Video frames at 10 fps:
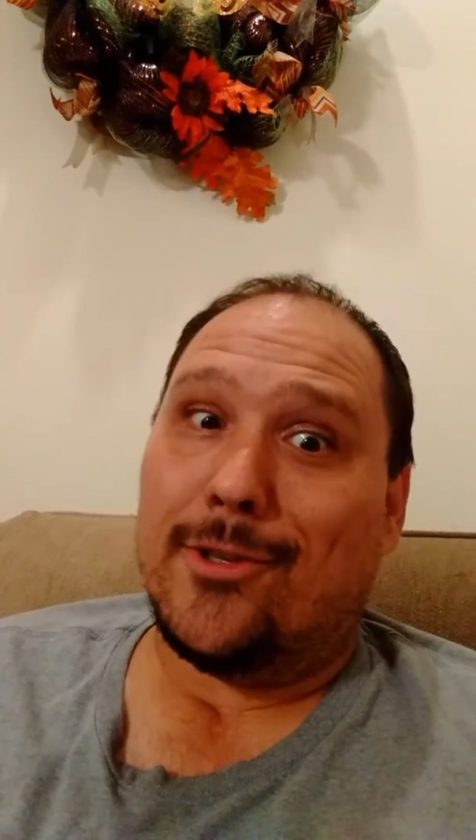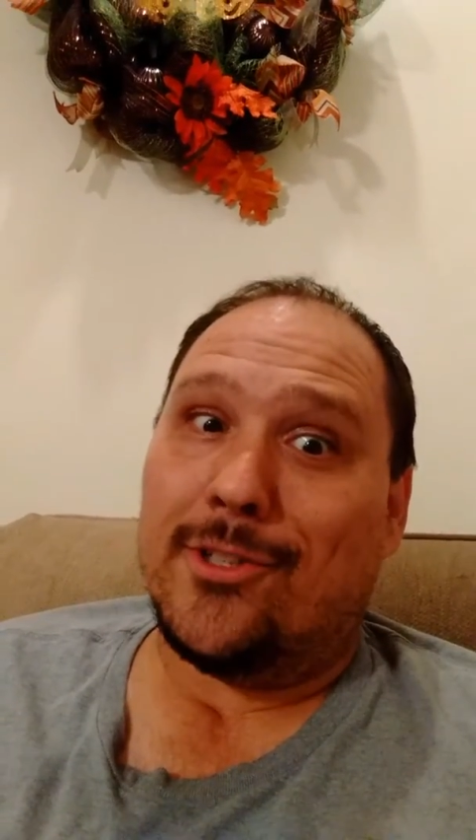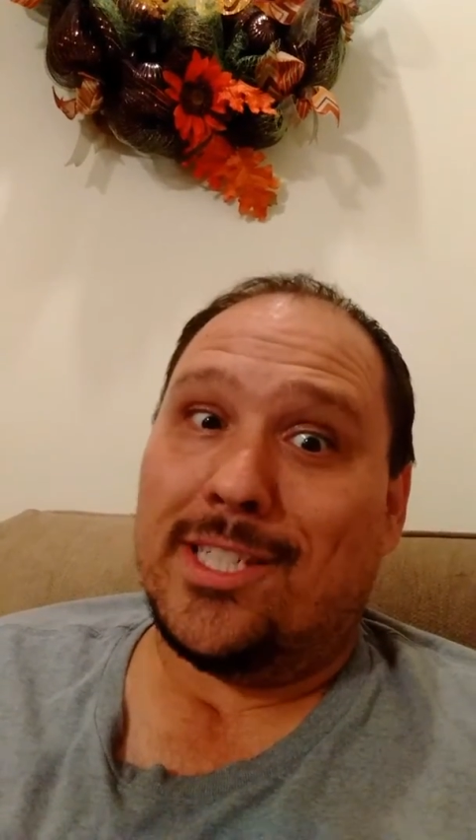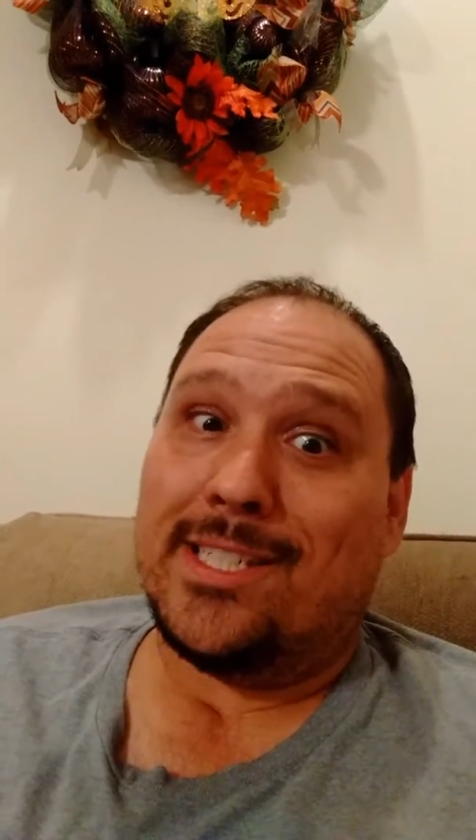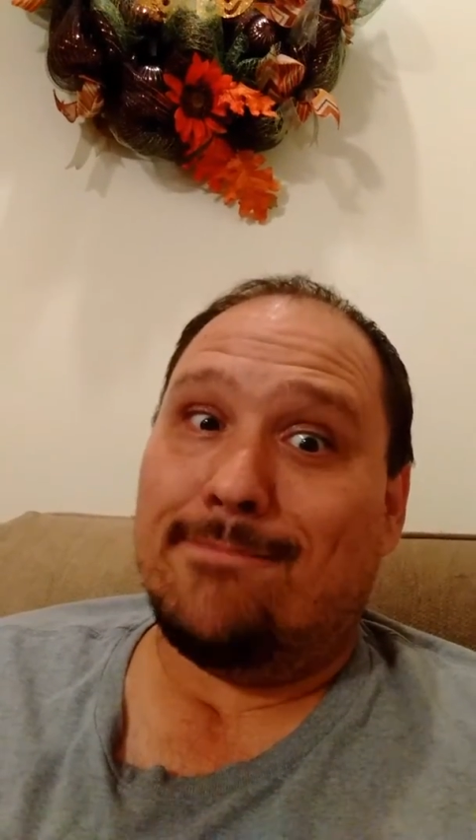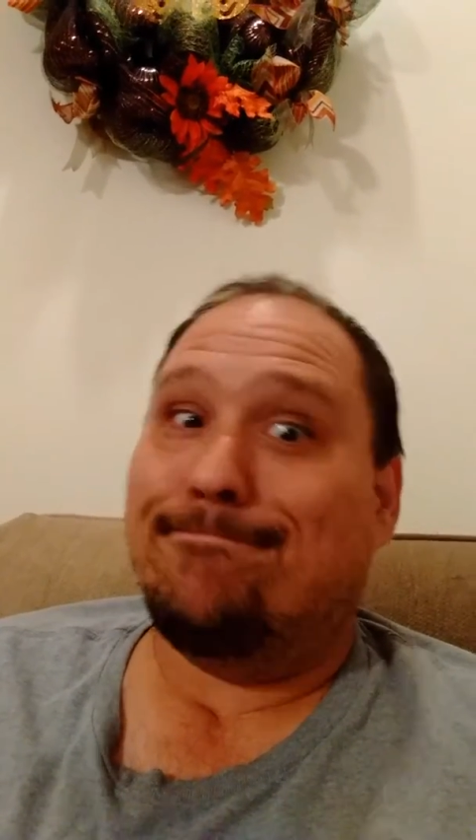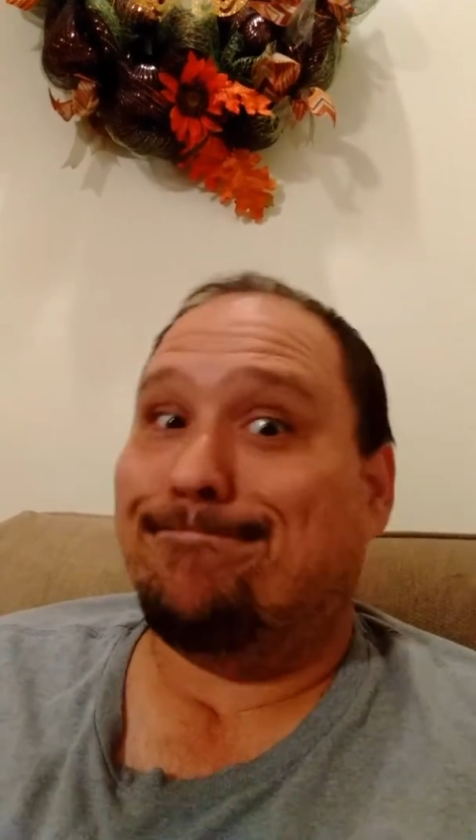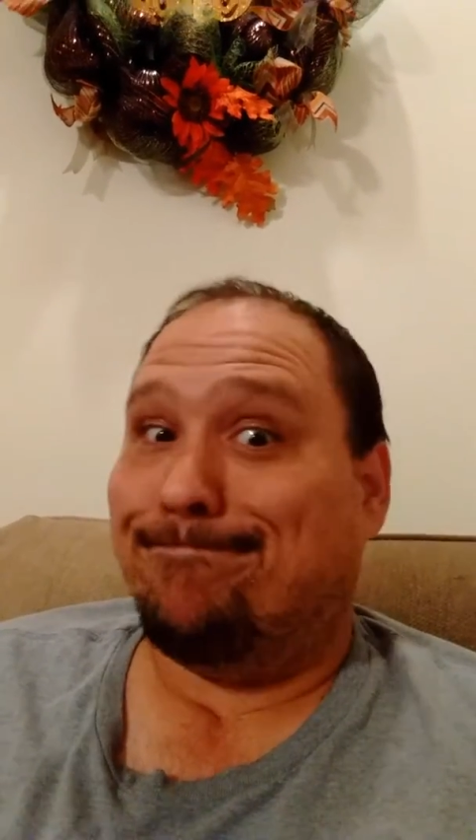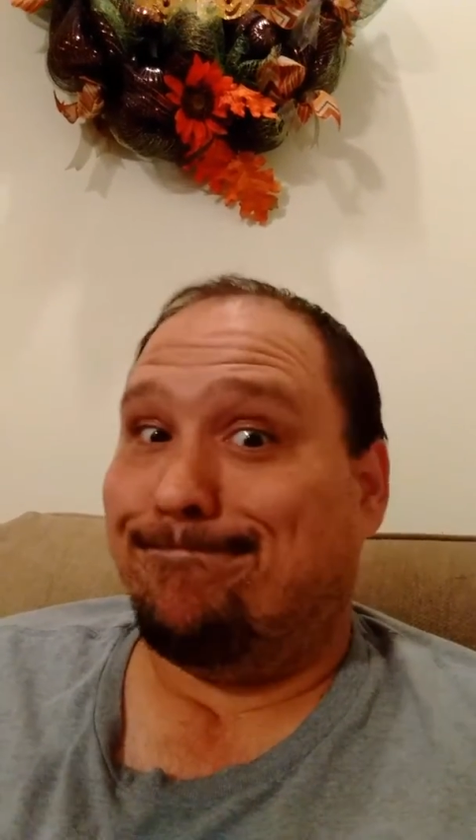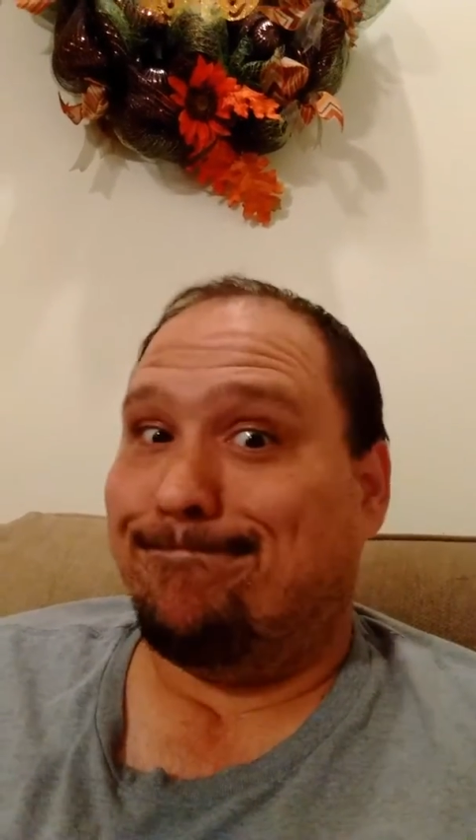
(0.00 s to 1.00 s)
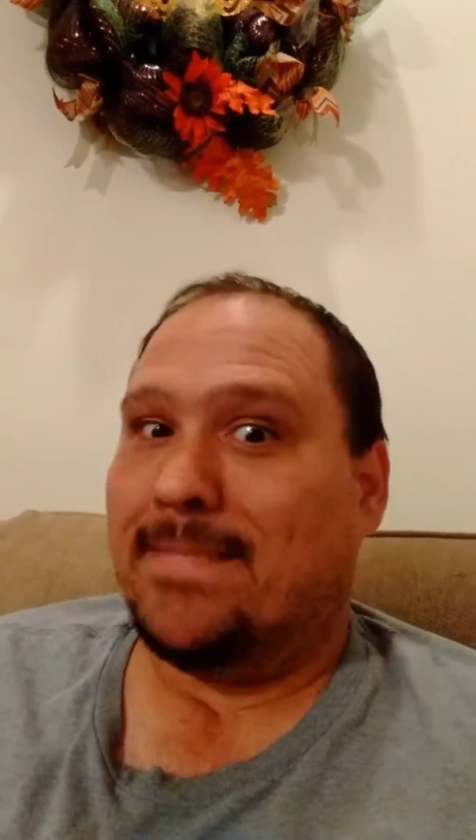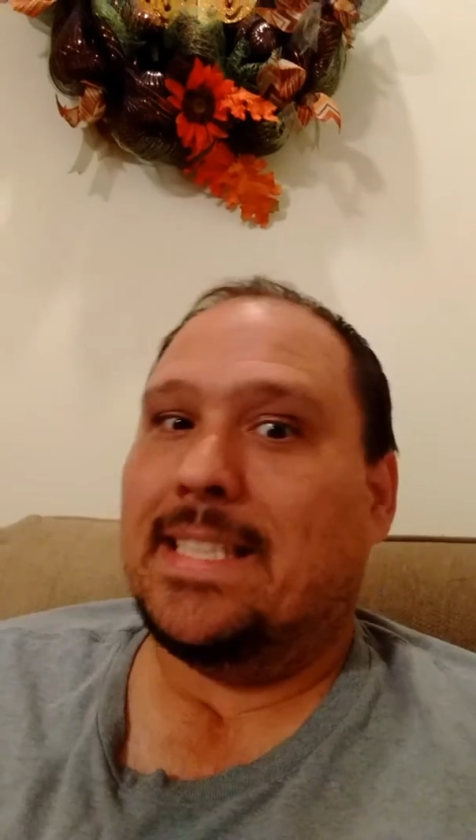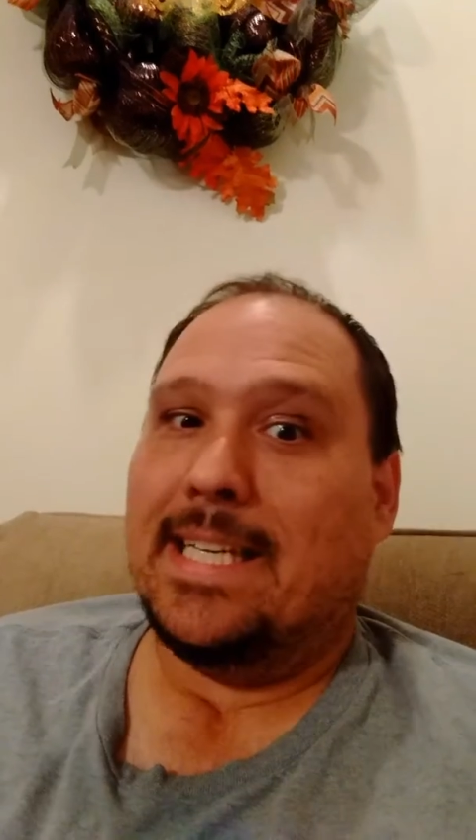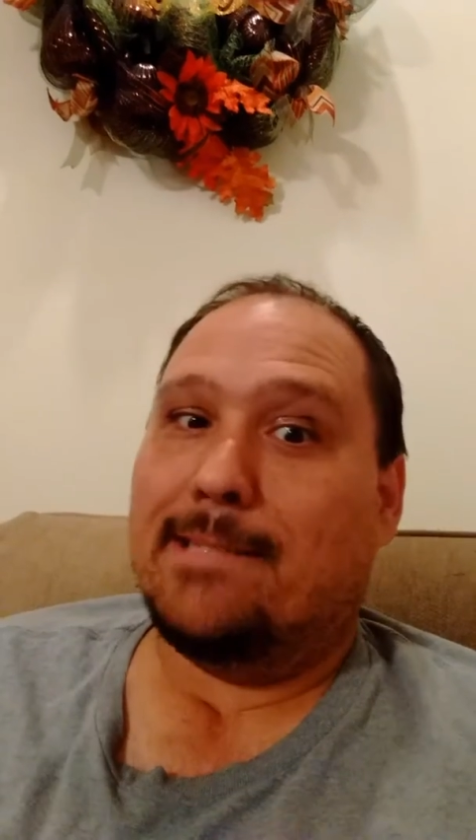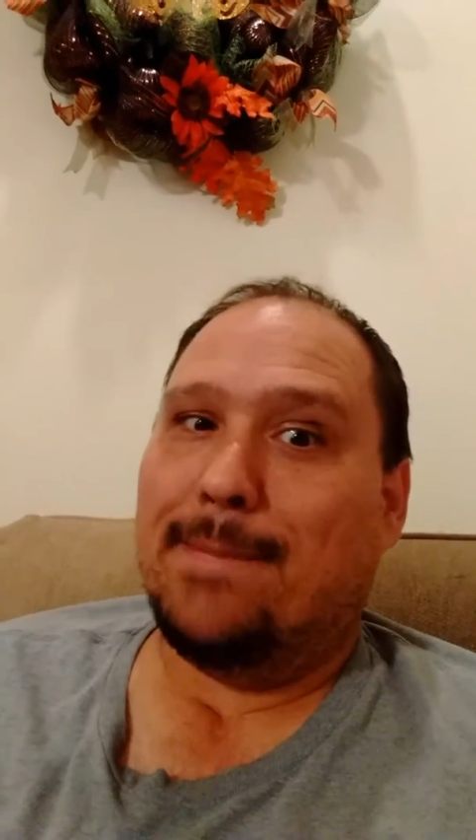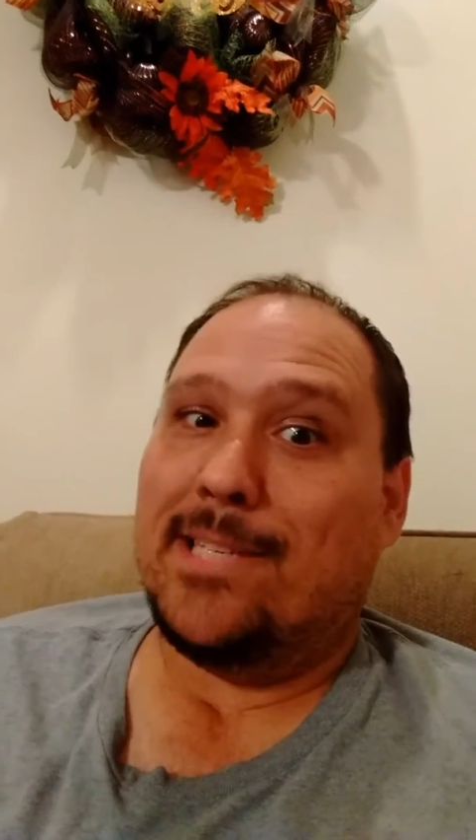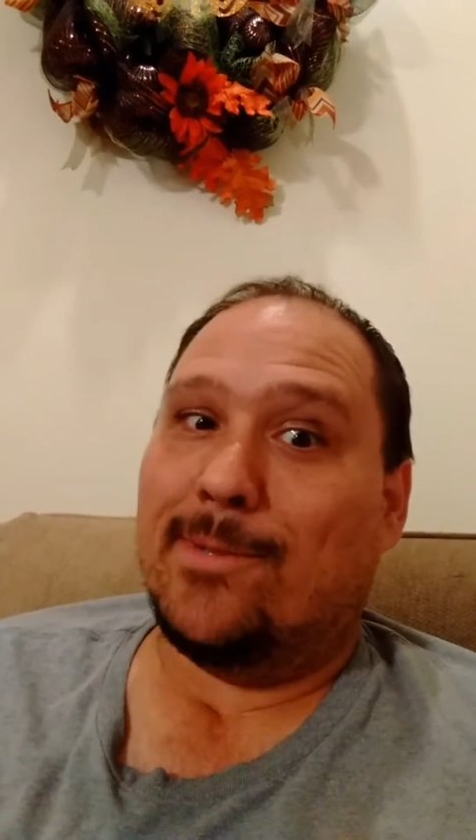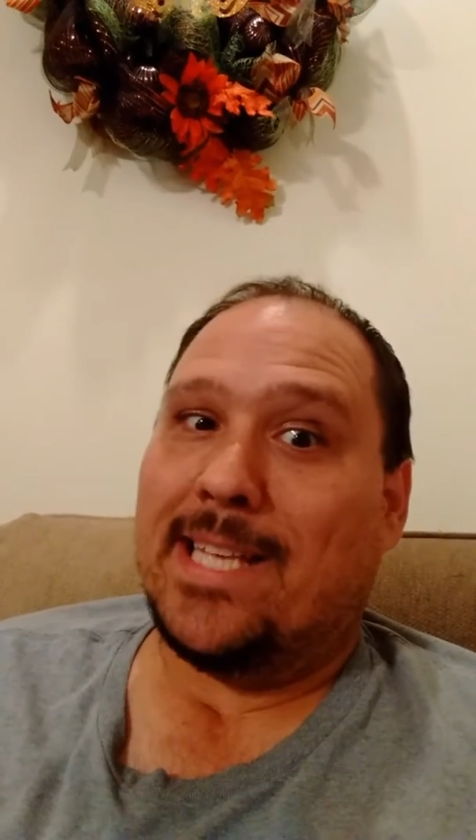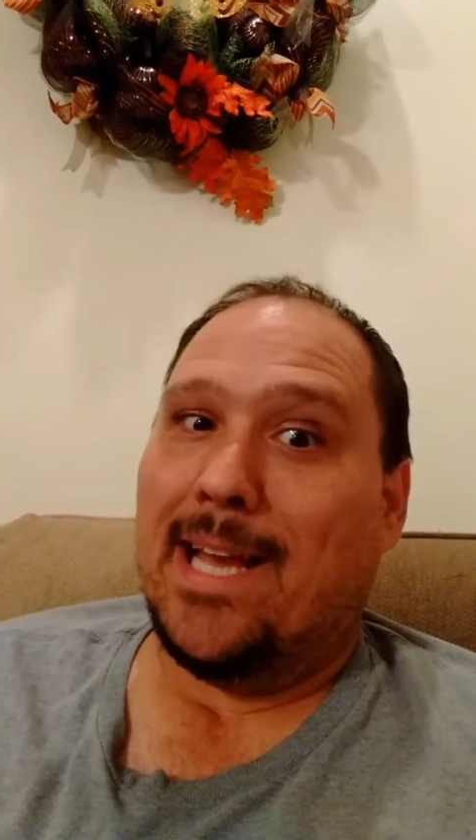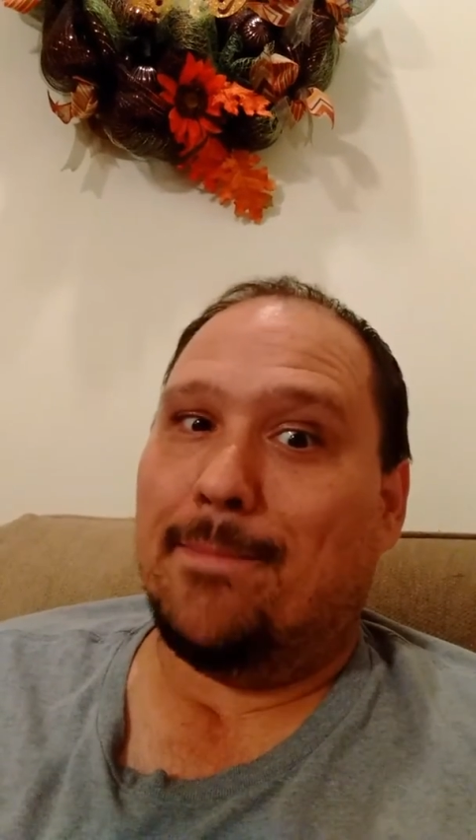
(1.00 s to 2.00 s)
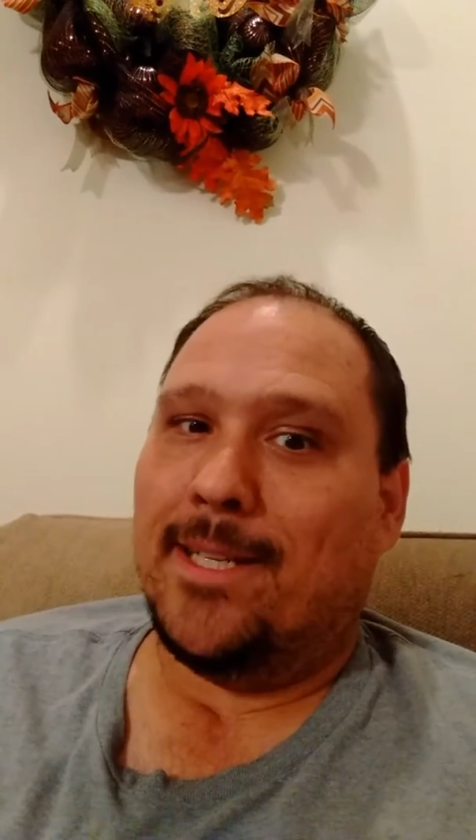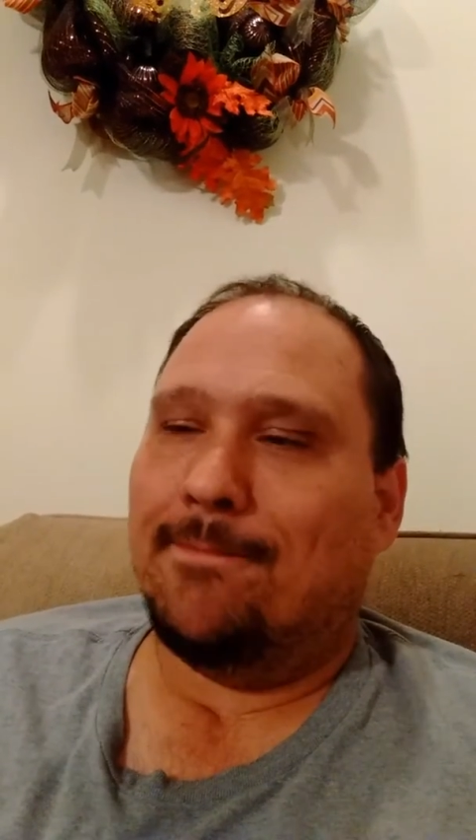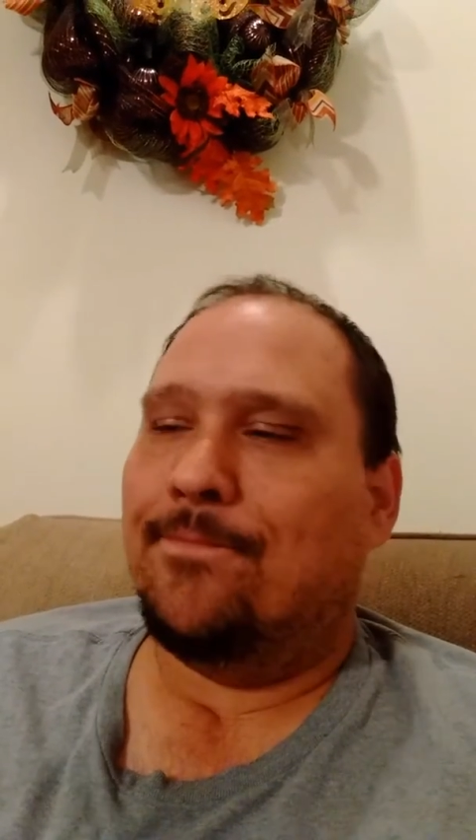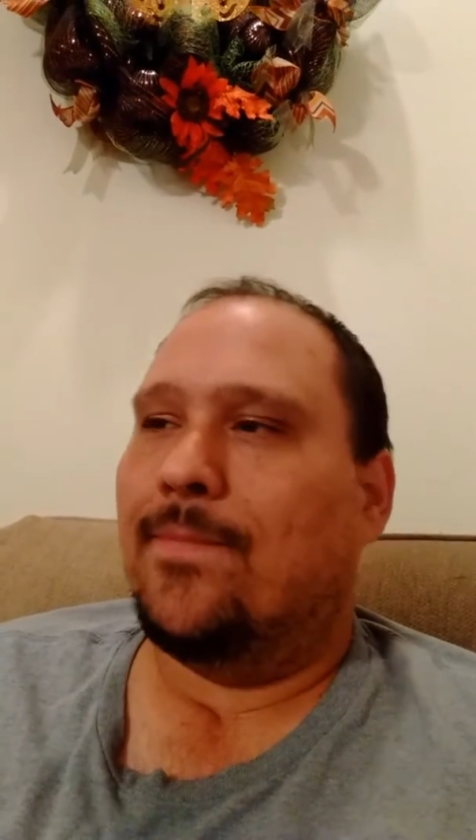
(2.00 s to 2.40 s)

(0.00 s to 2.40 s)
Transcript: jerseys. Basically what's happening.